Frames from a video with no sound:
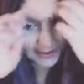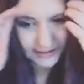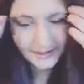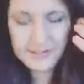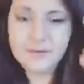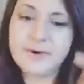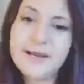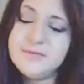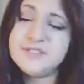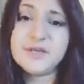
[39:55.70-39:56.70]
Anyway,
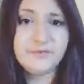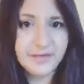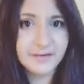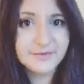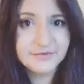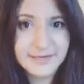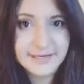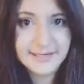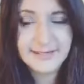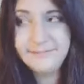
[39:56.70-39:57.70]
I'm sorry I was
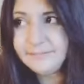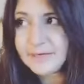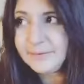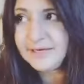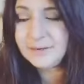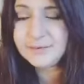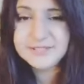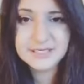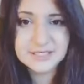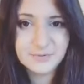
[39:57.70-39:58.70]
really. I mean, I was
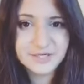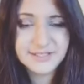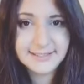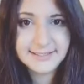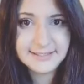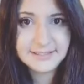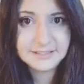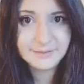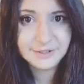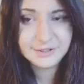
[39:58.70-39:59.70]
expressing heated
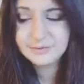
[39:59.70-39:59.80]
emotion